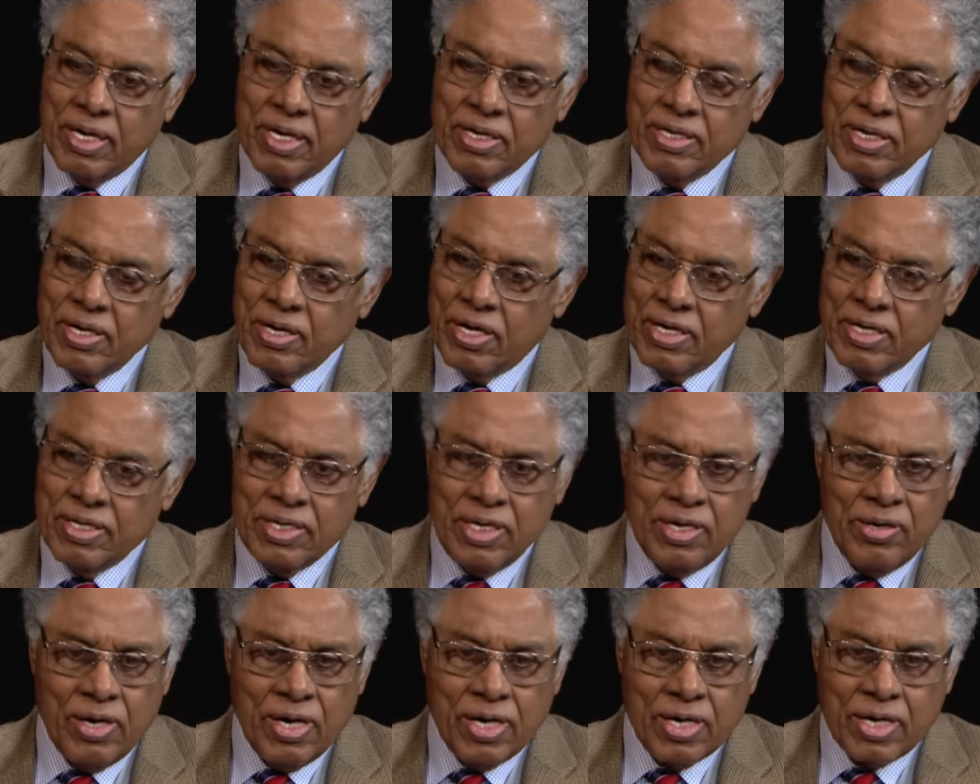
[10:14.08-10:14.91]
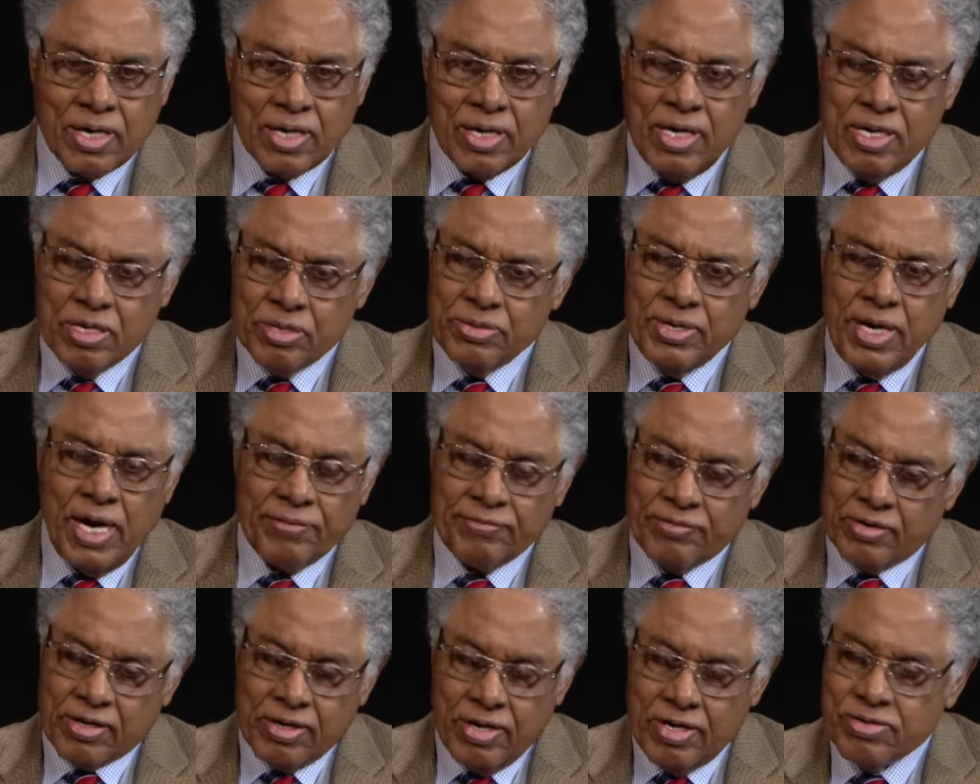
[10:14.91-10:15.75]
uh, there, are, there are country
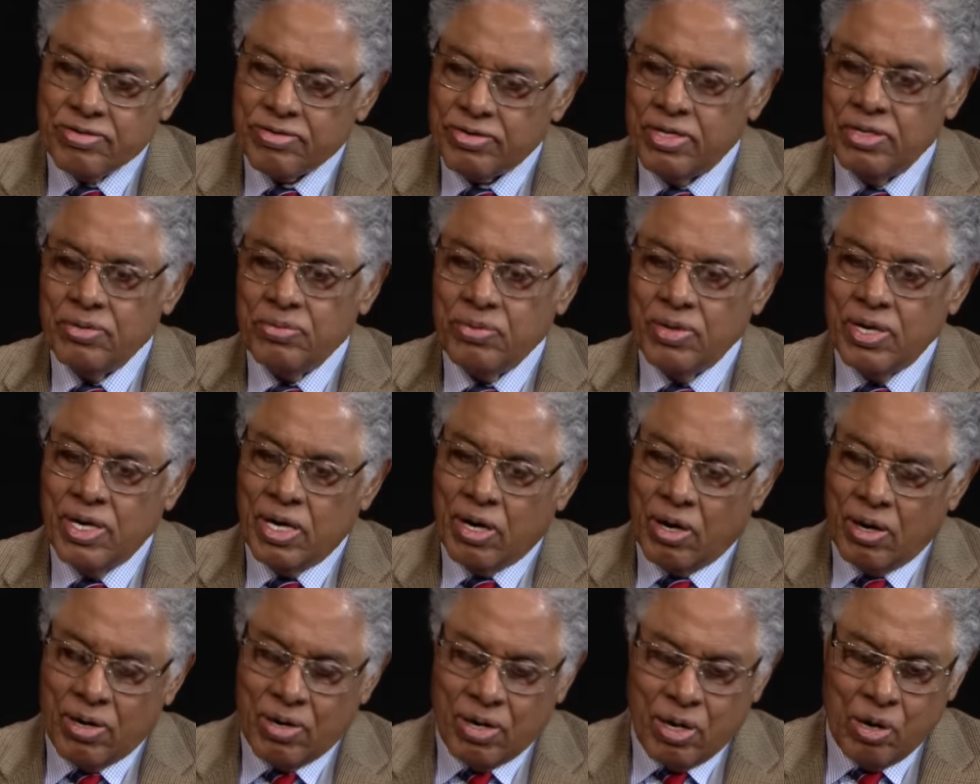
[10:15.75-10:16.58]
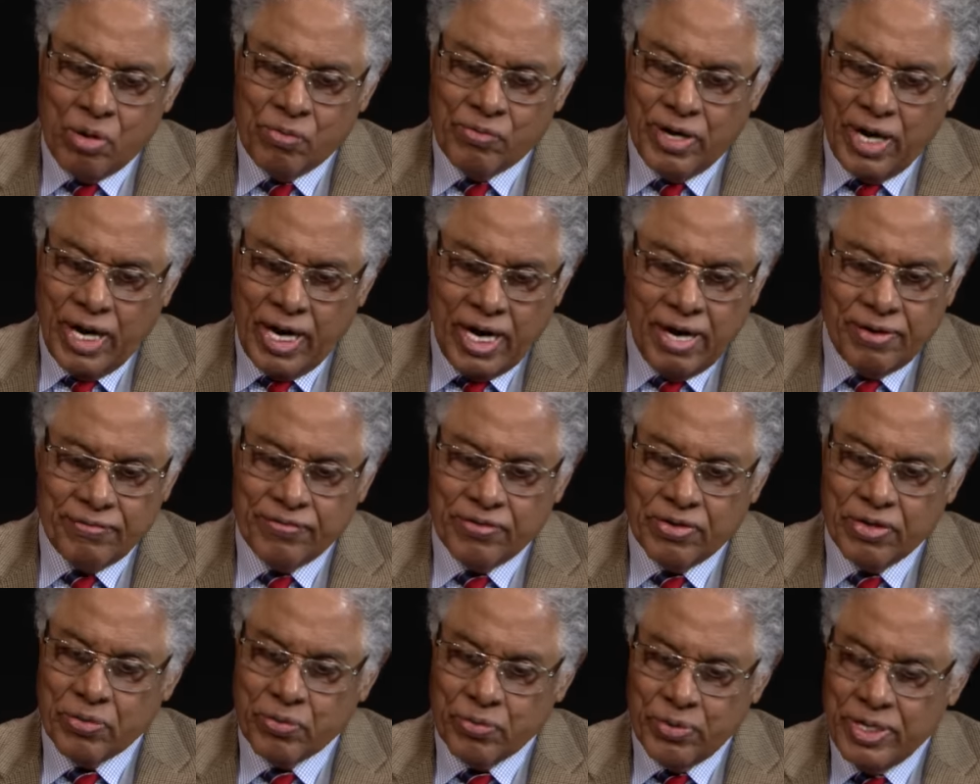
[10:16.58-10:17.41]
after country where over
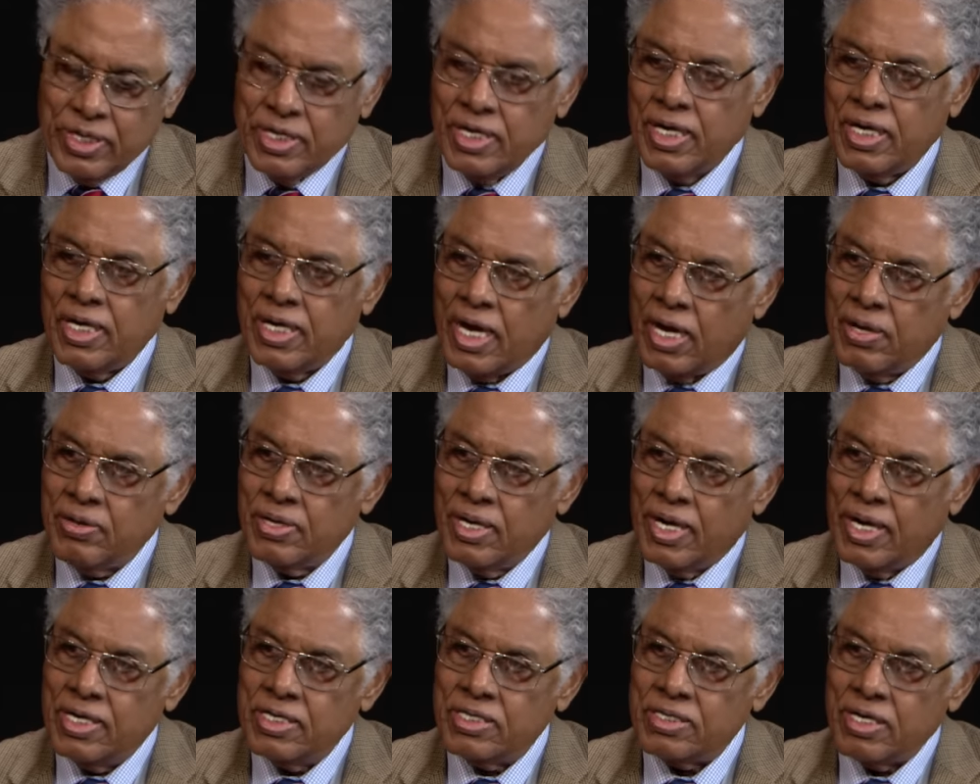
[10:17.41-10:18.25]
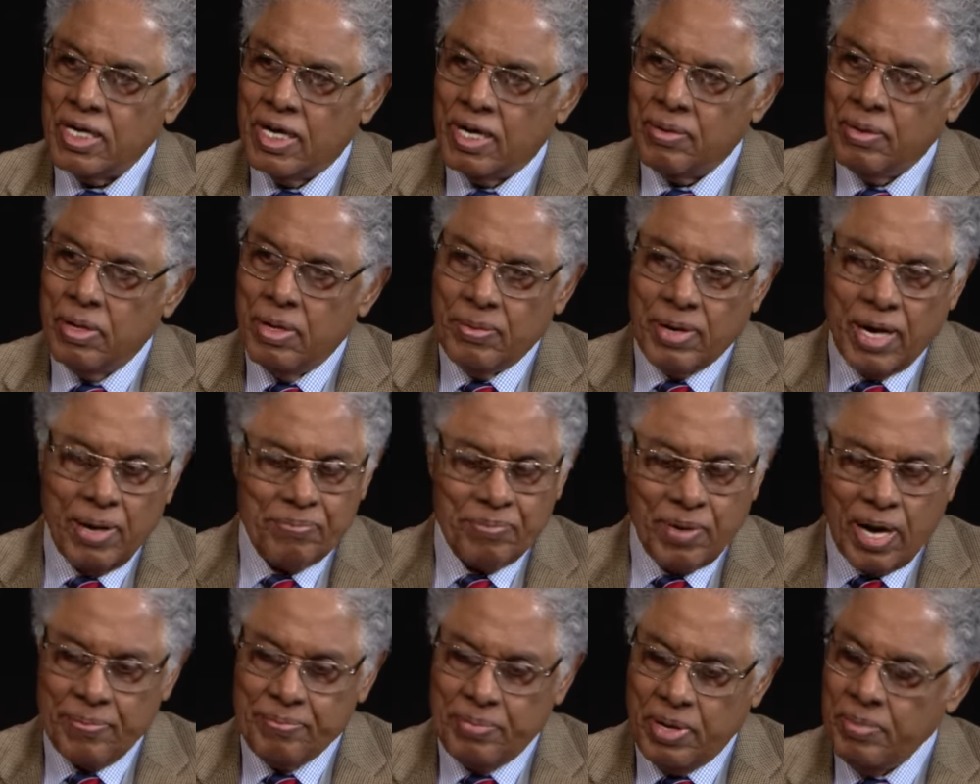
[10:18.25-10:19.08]
half of the retail outlets are
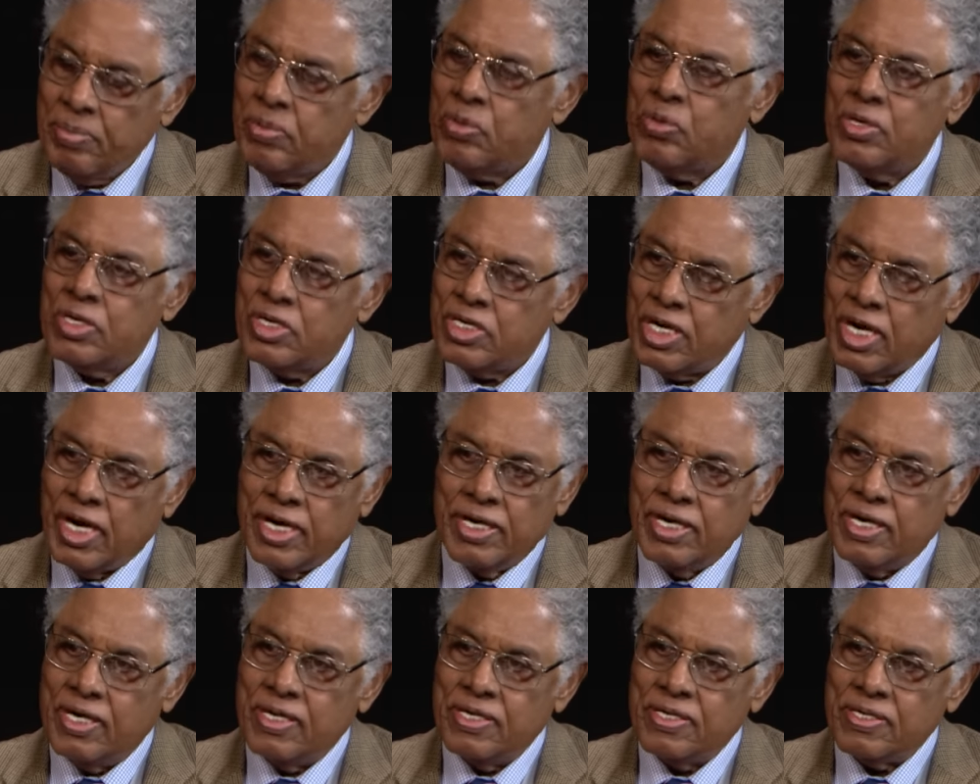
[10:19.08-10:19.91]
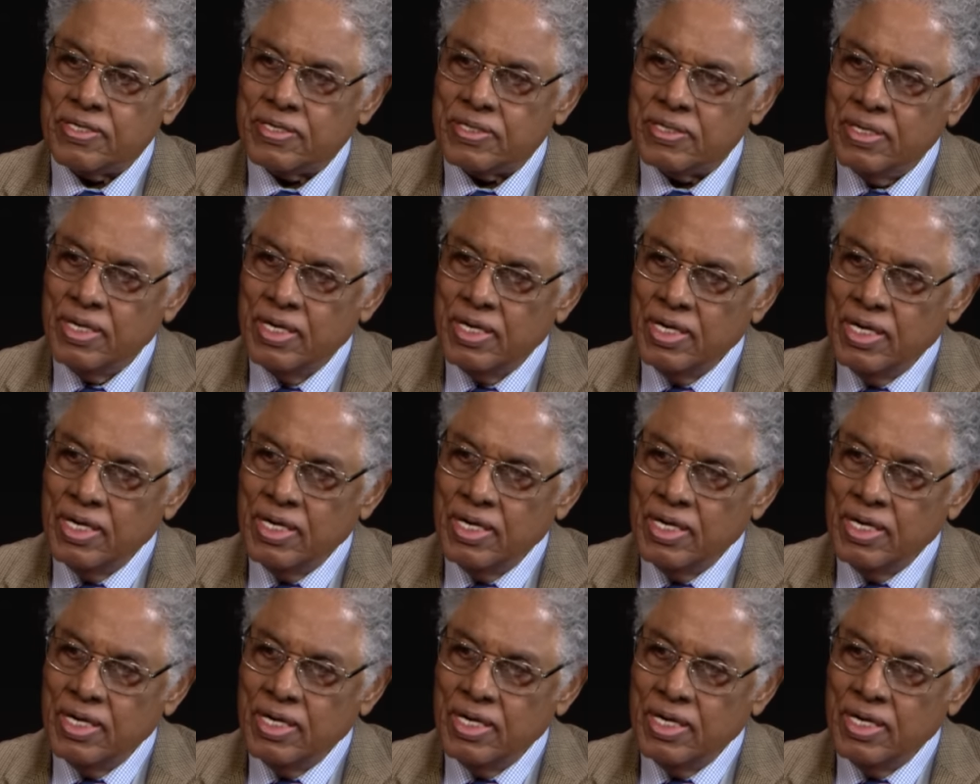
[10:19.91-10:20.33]
by, by people who are Chinese.